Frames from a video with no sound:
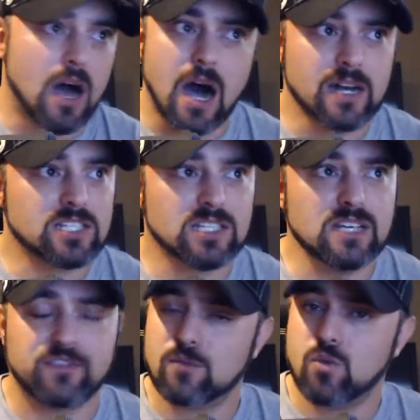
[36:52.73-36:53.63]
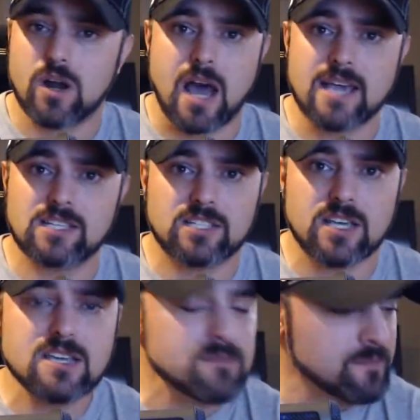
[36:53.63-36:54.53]
Honestly, from what I
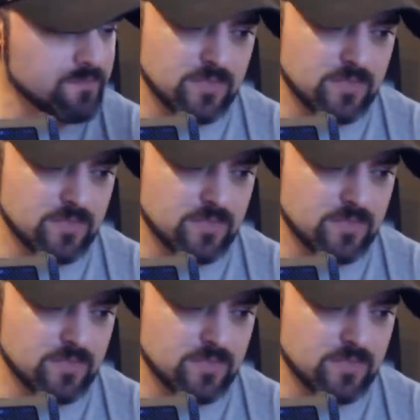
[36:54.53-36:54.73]
see,